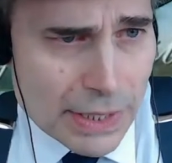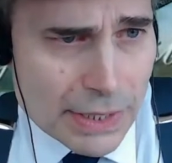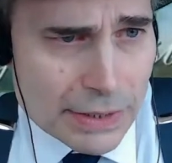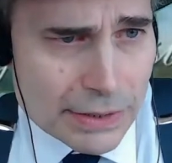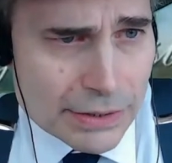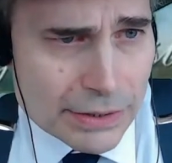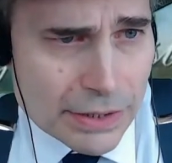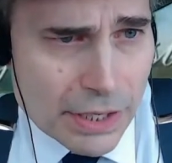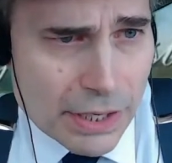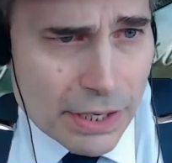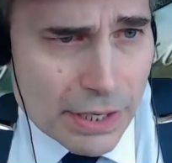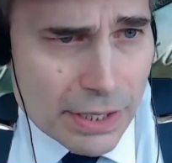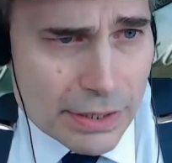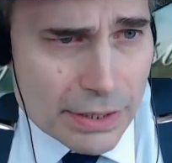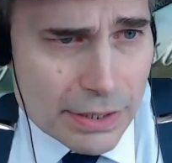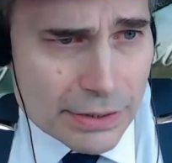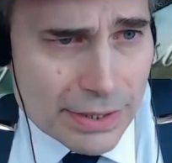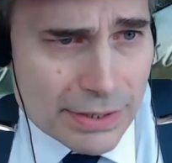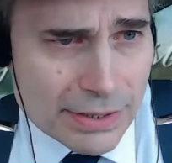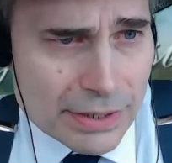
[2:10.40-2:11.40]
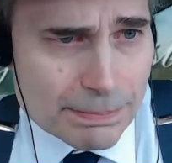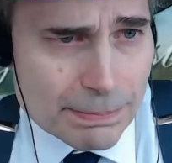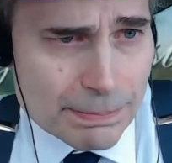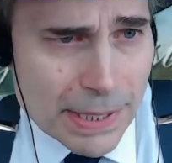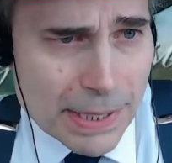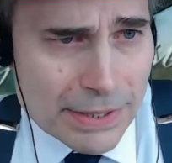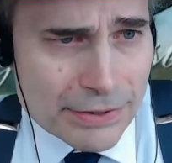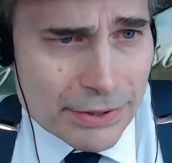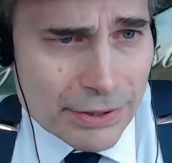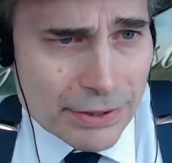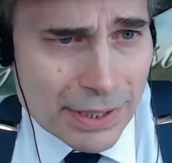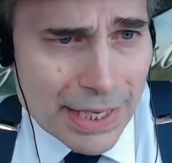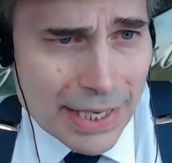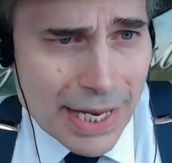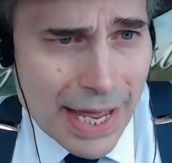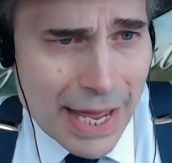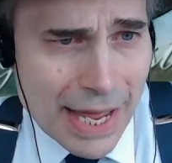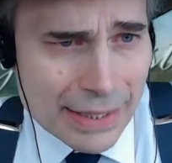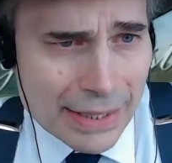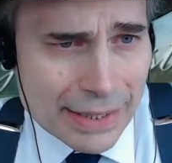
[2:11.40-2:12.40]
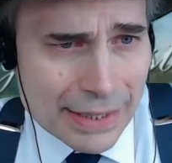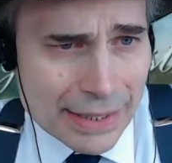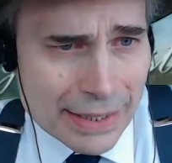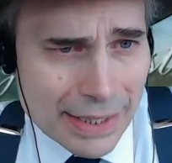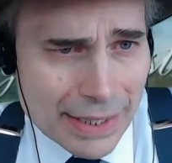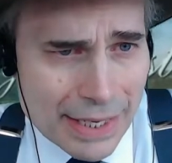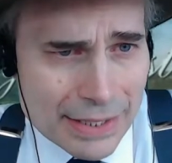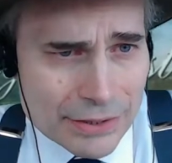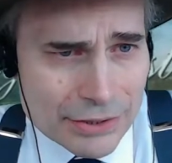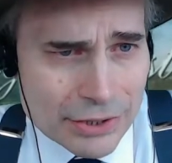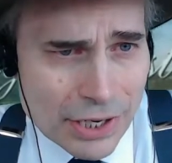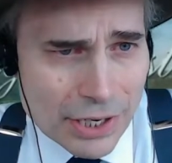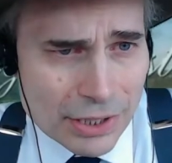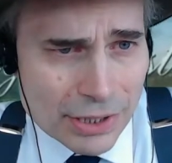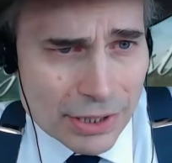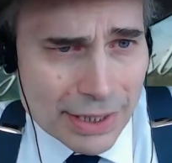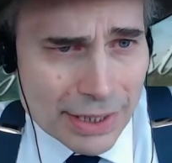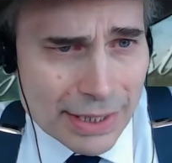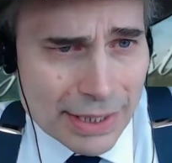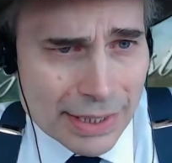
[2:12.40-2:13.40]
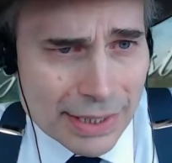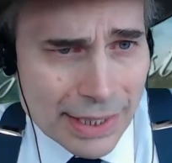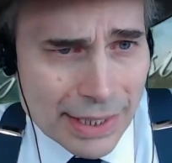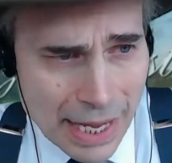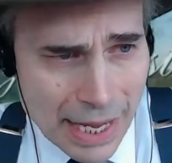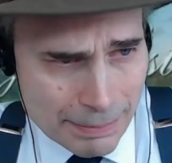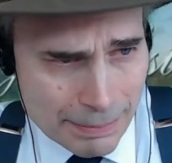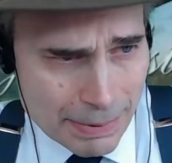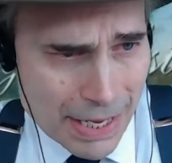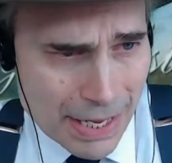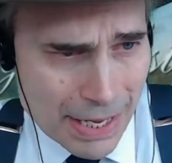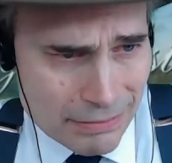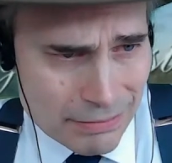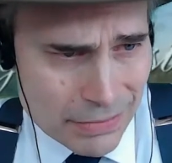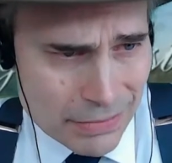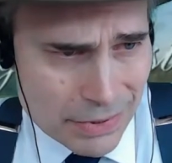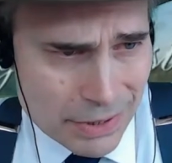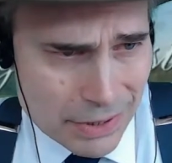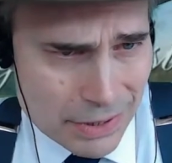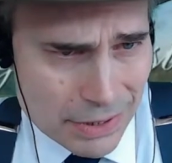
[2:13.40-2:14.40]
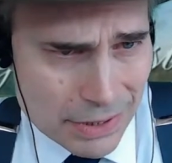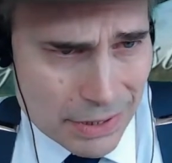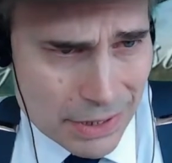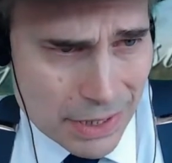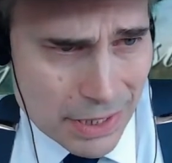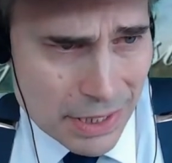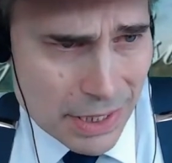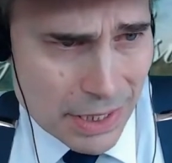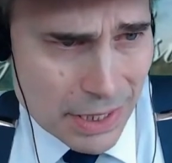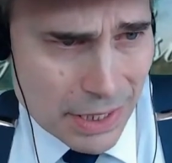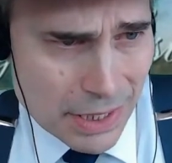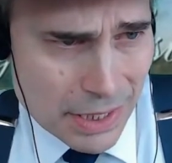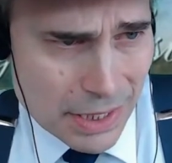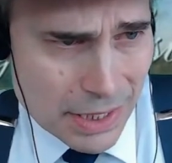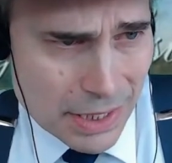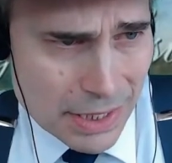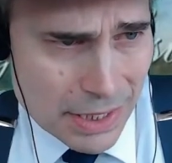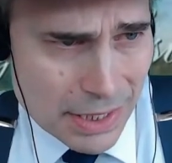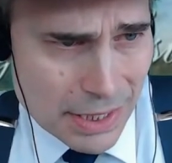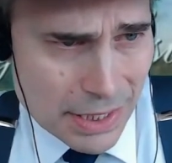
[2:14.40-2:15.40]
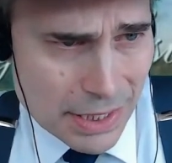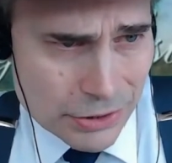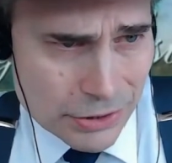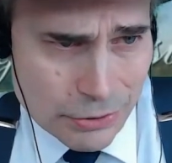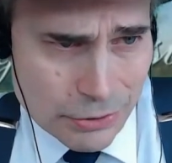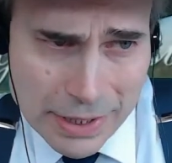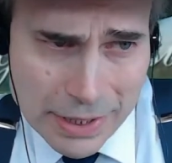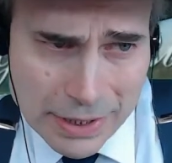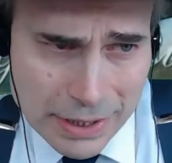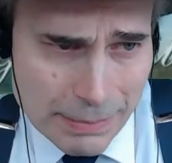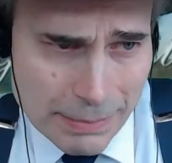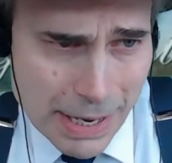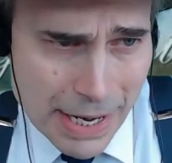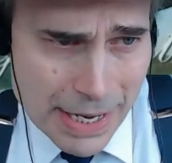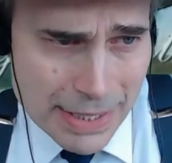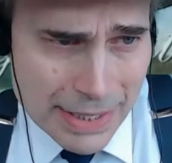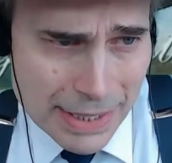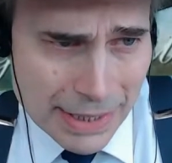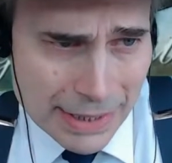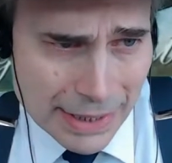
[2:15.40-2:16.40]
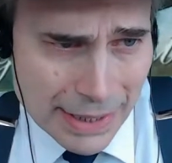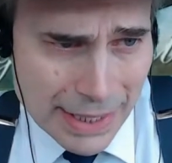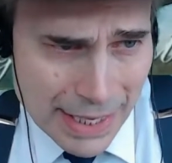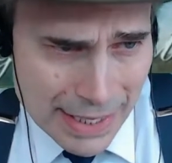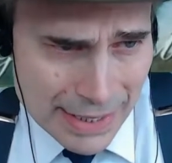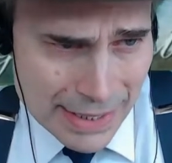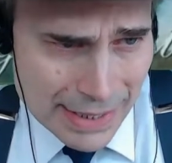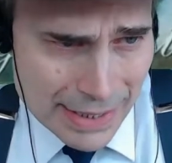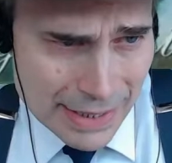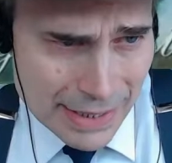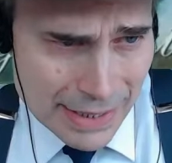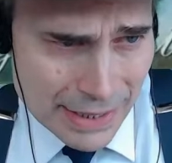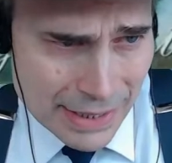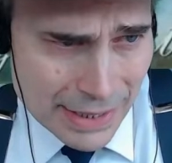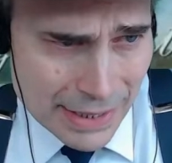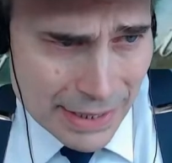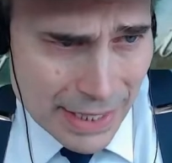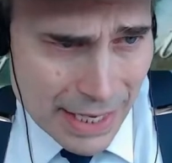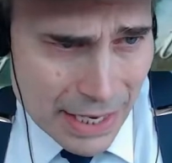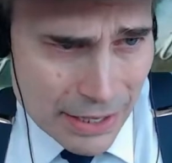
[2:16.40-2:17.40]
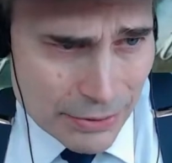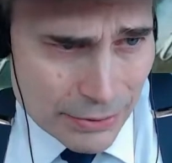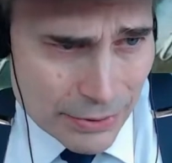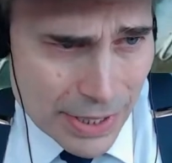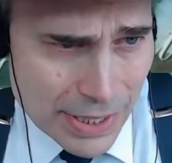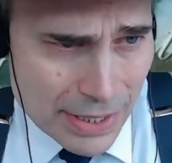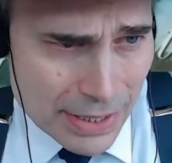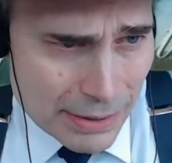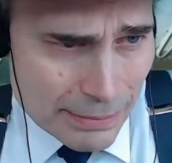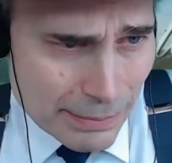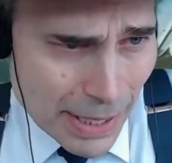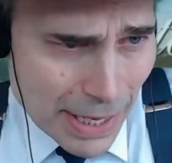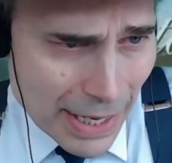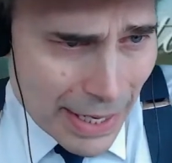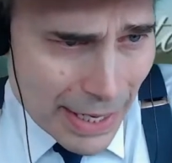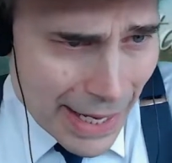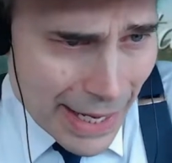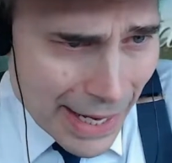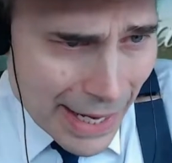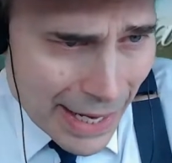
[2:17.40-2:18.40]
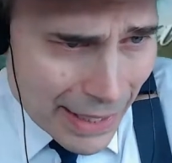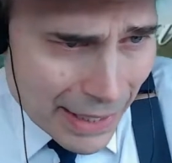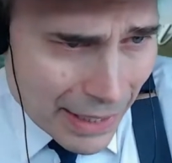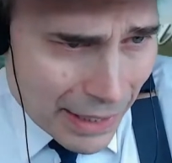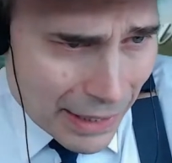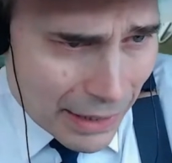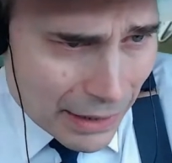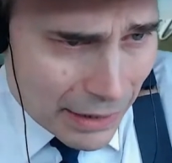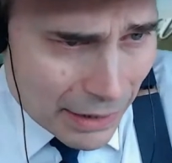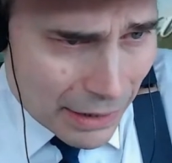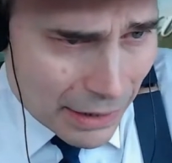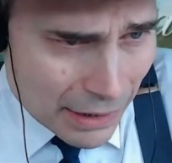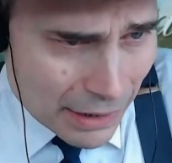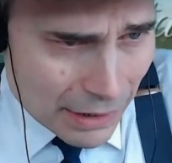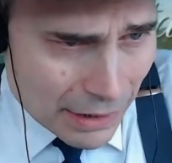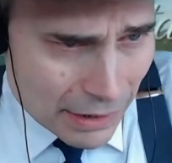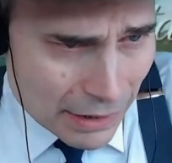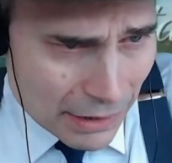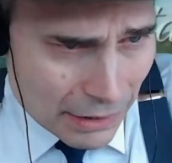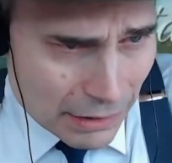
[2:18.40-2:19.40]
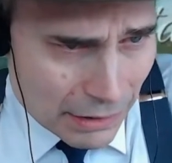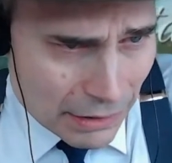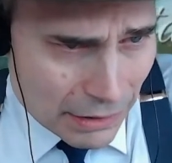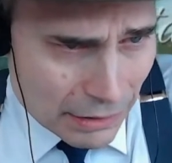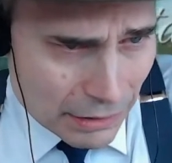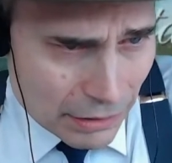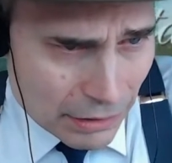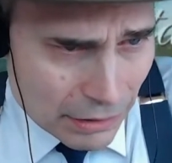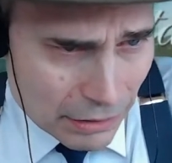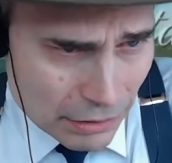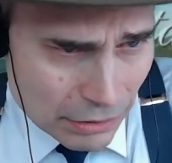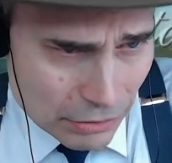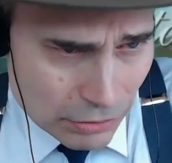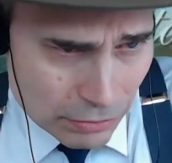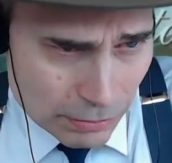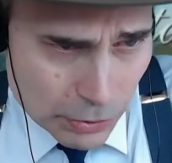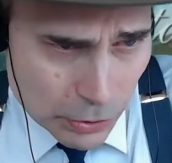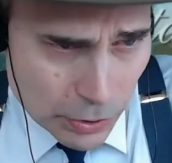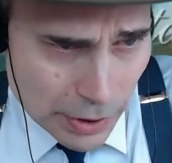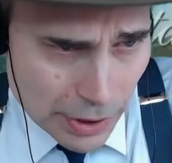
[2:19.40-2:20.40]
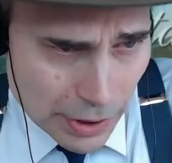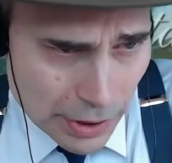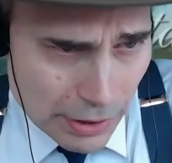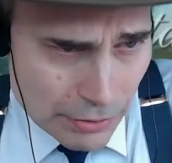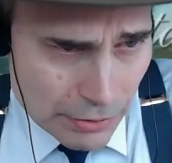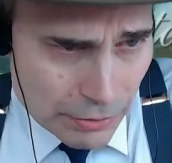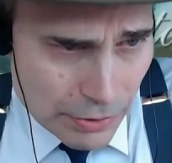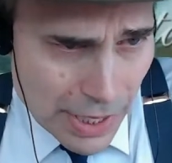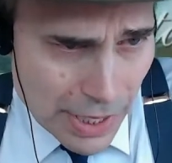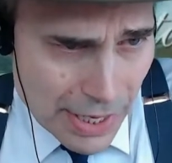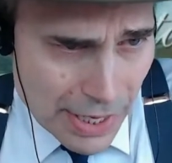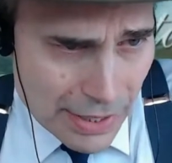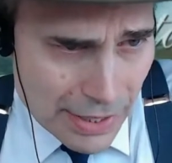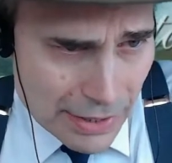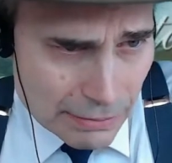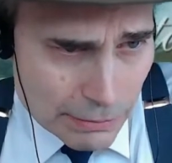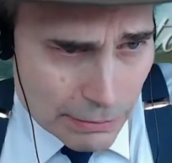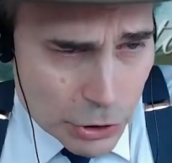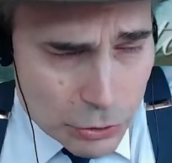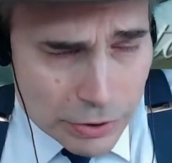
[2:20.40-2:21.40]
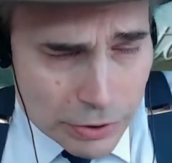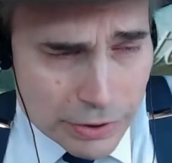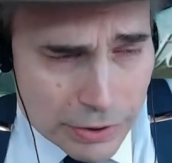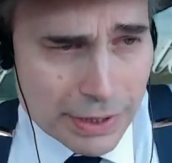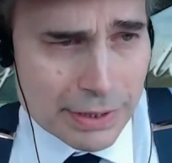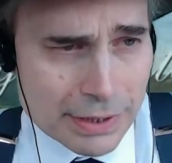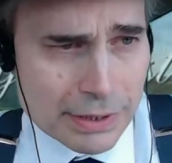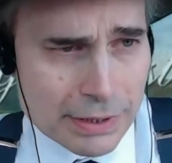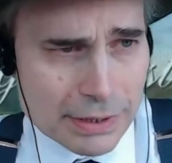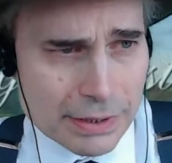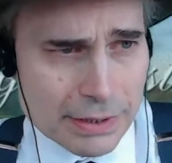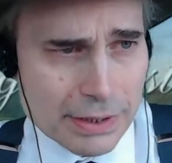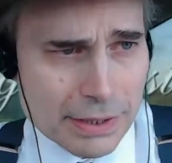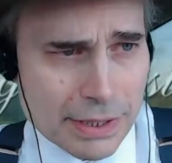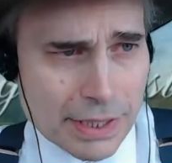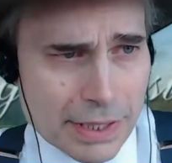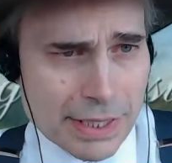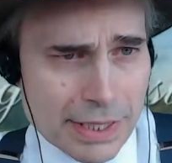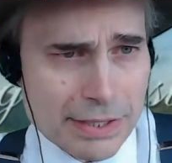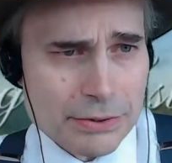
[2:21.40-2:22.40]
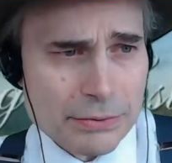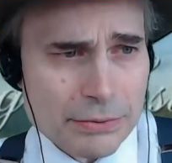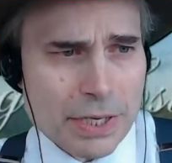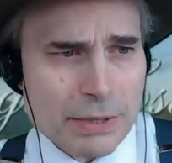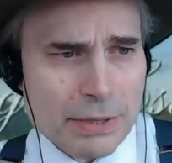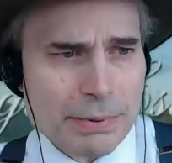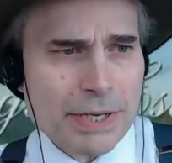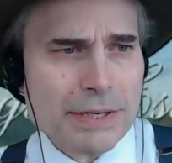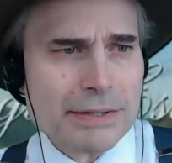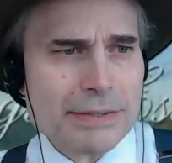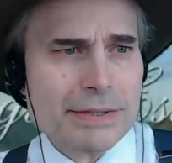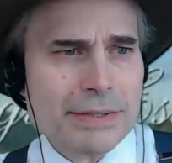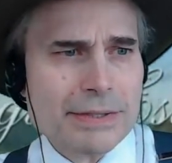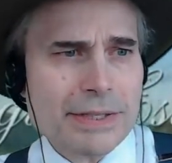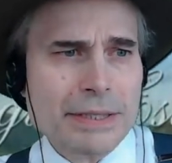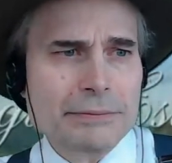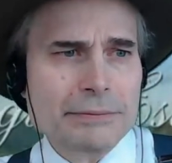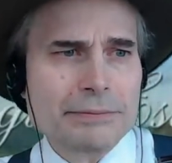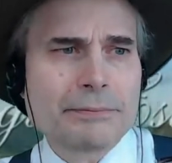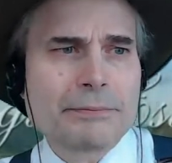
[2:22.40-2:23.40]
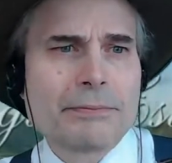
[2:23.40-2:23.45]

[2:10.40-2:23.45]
Stars Spencer Locke and Charlie Clapham. It is directed by Nick Lyon and written by Anna, Rasmussen, I think is the way you pronounce that.